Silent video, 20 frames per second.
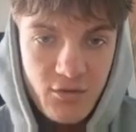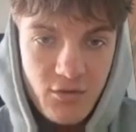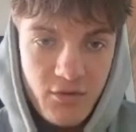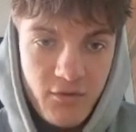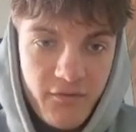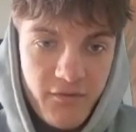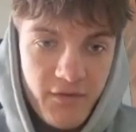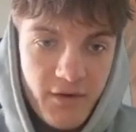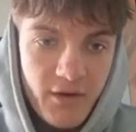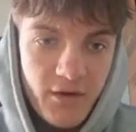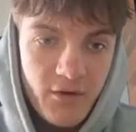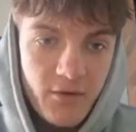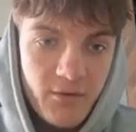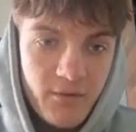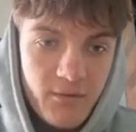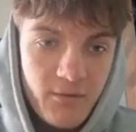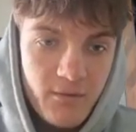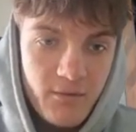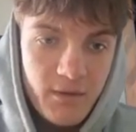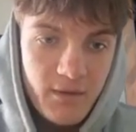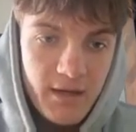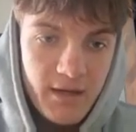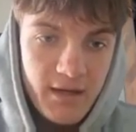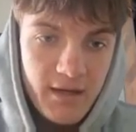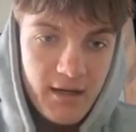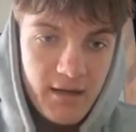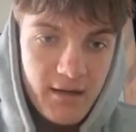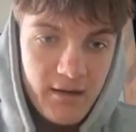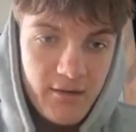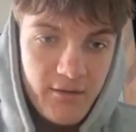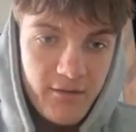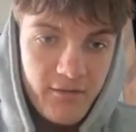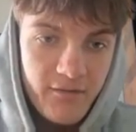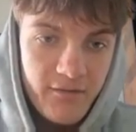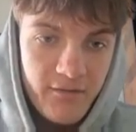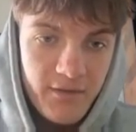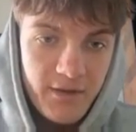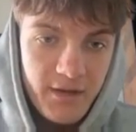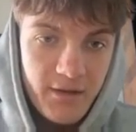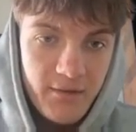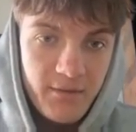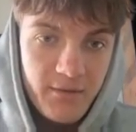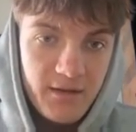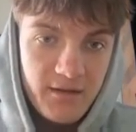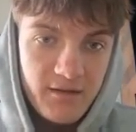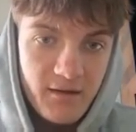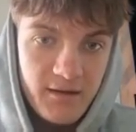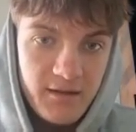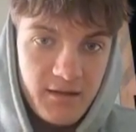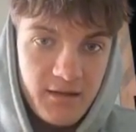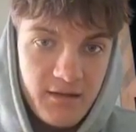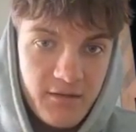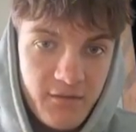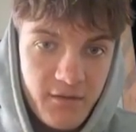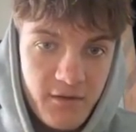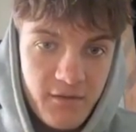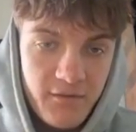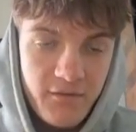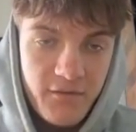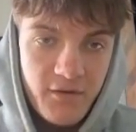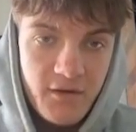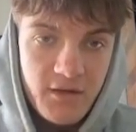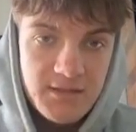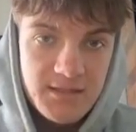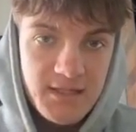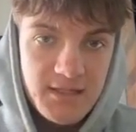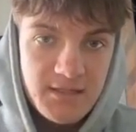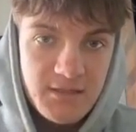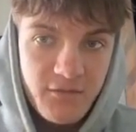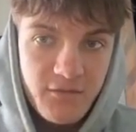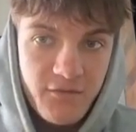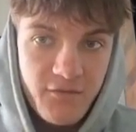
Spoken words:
order flow? We need to identify it first. That's the